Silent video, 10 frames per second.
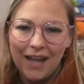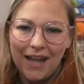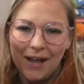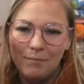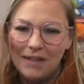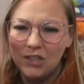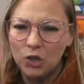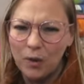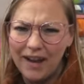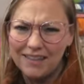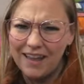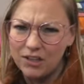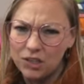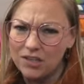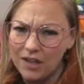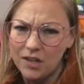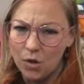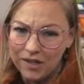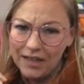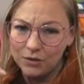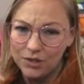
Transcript: Um, it's a great, like, just like going